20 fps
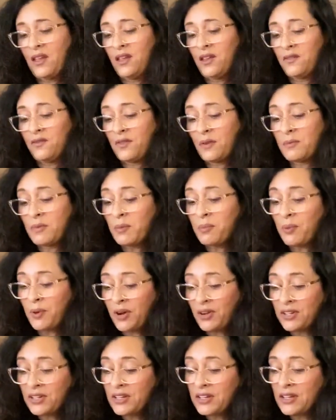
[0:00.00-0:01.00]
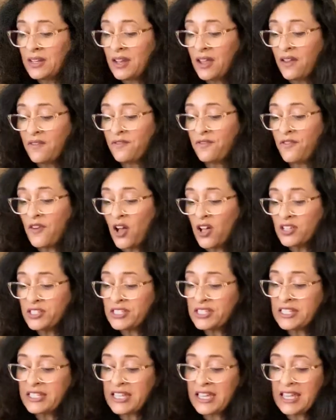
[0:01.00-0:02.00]
from the burden of
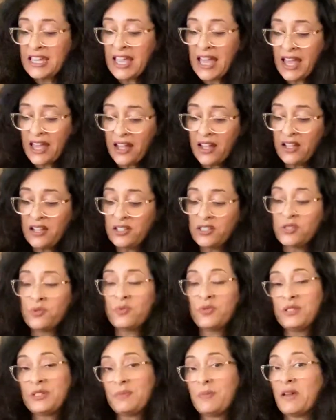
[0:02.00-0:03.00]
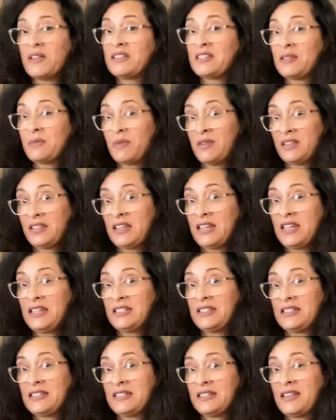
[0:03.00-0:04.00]
falsely held
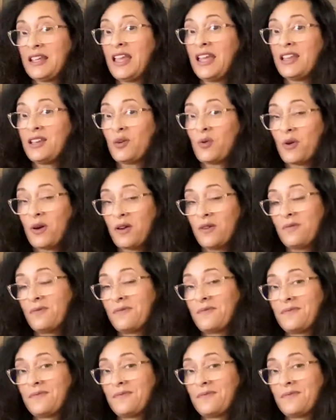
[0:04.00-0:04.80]
responsibilities," end quote.